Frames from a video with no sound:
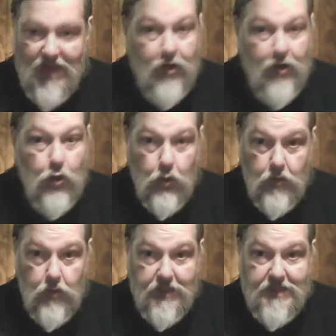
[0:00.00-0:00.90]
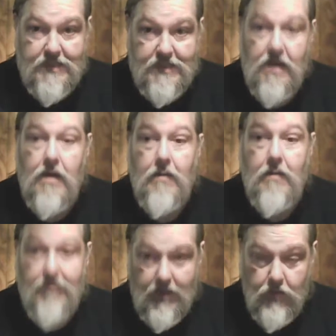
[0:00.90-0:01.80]
I don't know who it is,
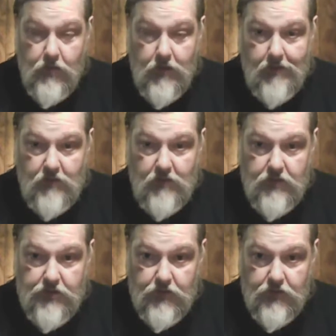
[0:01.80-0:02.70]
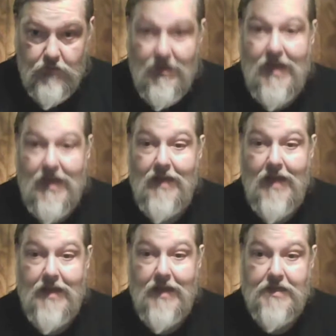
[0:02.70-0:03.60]
but I know what I'm going to do,
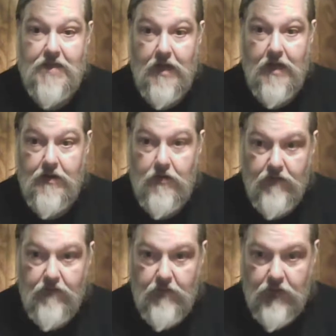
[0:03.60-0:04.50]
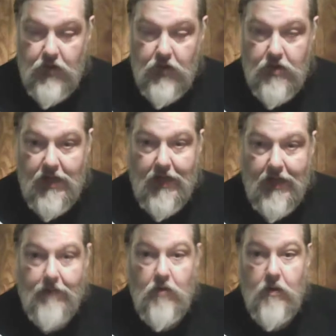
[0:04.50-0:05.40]
and that is on November 3rd,
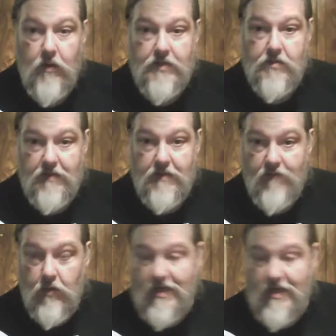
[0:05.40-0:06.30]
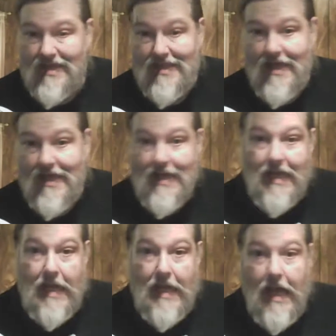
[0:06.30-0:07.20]
I am going to be voting, and then